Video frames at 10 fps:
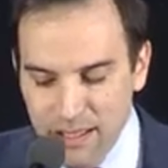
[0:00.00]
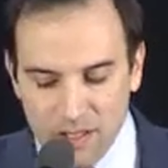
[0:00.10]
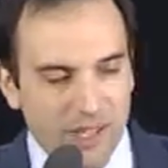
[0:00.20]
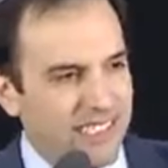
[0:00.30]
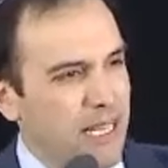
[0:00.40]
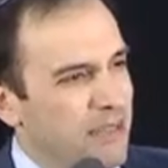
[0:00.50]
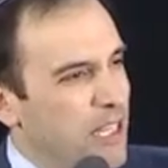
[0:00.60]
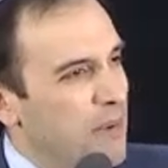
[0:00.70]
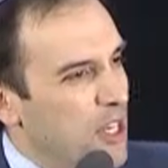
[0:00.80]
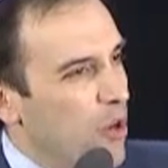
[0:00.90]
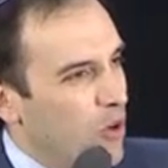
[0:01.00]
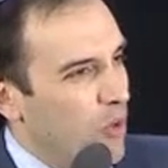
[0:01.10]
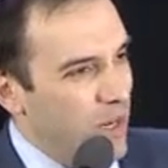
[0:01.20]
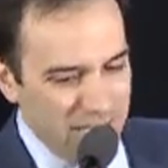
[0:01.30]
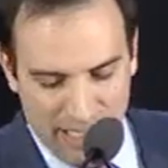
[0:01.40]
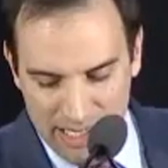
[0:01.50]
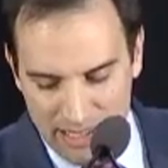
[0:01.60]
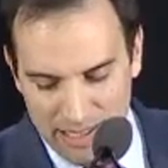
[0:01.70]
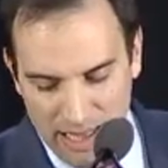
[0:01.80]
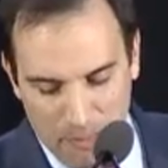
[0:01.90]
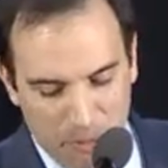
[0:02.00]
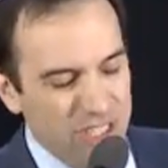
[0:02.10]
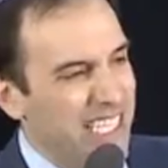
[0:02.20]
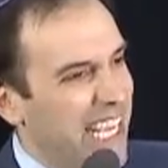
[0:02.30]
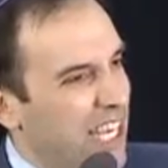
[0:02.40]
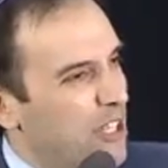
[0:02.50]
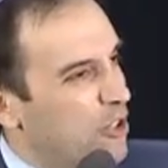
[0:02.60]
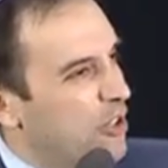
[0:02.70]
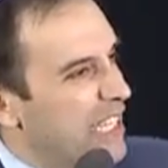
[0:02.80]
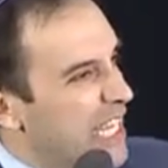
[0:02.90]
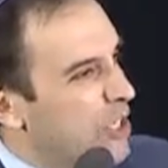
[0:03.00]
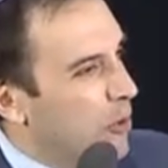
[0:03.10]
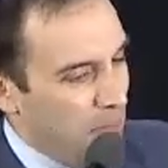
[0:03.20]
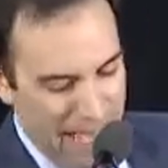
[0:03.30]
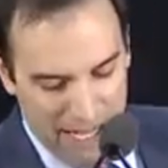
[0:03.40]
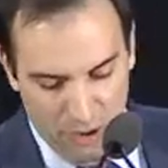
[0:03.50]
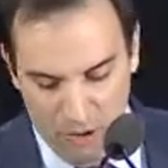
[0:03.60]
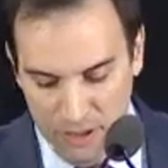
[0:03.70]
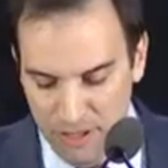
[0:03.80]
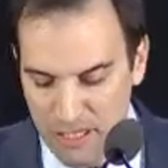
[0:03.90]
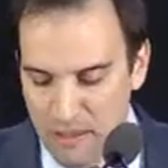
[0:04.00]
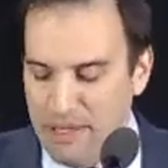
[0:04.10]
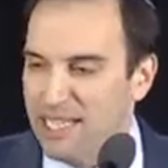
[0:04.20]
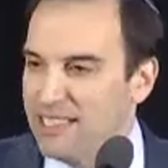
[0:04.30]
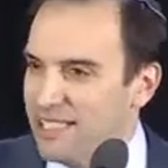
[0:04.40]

So it seems to me no coincidence that the particular legal matter being